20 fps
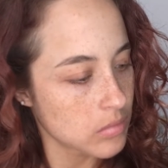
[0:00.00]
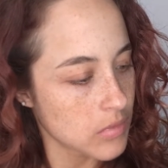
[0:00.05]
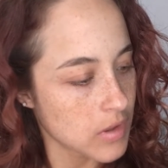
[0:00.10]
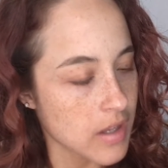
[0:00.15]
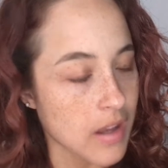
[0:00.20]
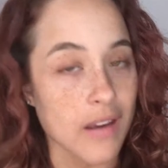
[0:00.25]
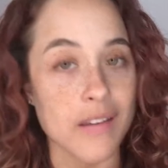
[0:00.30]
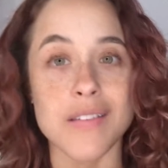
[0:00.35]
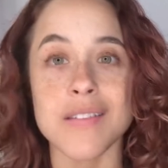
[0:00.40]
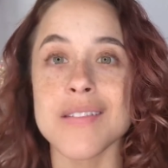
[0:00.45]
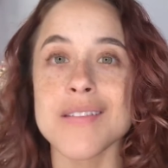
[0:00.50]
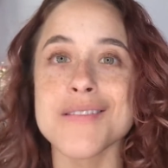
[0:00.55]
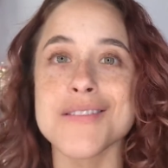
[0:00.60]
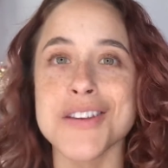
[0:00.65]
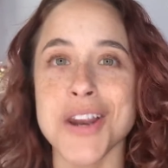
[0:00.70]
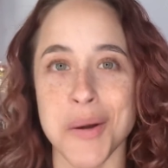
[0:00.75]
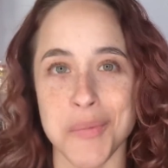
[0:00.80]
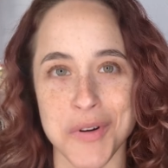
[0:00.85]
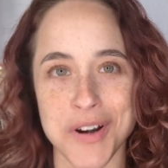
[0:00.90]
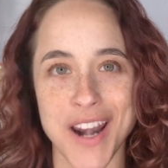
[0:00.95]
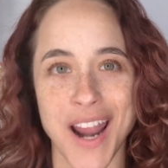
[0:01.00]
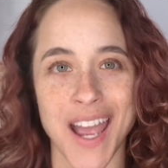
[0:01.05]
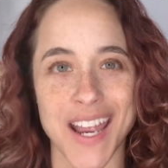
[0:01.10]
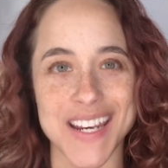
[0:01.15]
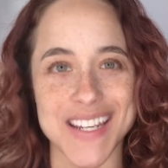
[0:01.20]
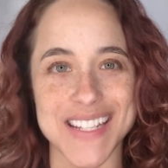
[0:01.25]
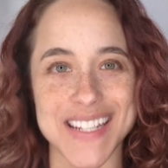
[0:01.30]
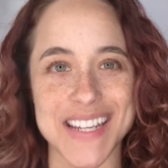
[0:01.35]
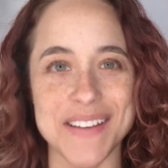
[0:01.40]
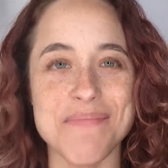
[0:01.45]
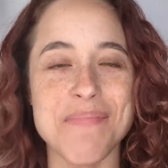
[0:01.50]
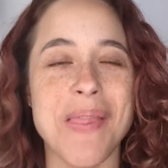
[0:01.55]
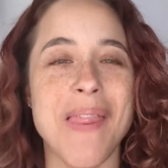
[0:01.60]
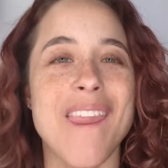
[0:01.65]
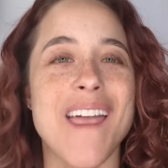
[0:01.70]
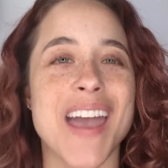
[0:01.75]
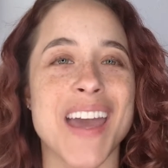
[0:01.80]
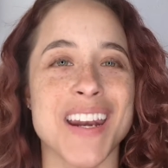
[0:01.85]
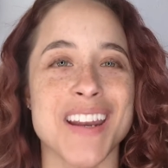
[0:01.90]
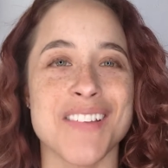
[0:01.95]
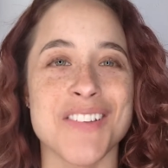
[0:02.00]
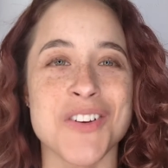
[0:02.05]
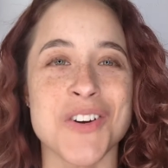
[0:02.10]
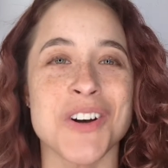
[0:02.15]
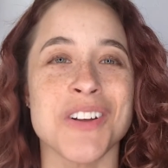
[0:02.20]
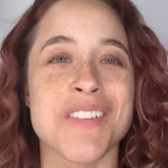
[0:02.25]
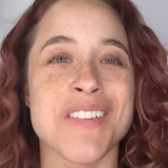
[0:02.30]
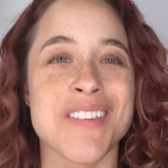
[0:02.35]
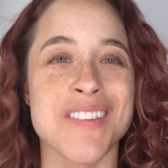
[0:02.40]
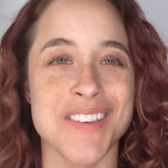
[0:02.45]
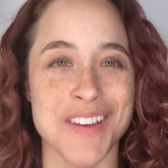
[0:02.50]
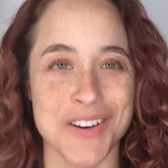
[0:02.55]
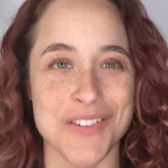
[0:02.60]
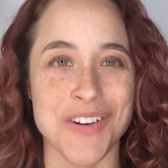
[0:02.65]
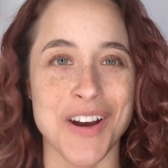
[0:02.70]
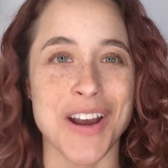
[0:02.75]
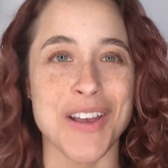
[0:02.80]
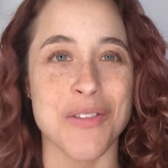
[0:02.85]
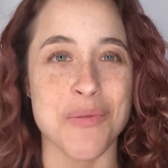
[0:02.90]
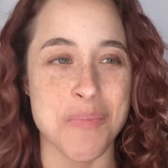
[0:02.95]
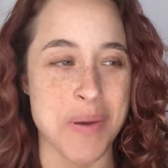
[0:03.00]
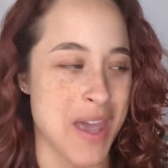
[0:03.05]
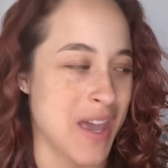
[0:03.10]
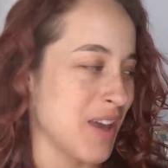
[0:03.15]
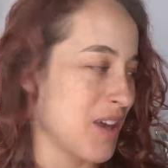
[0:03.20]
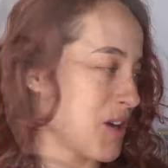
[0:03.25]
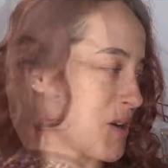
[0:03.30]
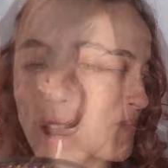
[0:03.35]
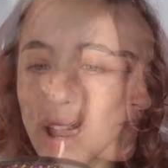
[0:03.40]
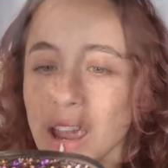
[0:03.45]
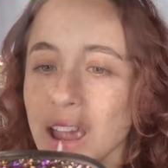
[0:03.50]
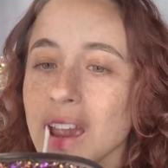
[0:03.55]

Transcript: Yes, number 90, and it's called Sunrise Pink.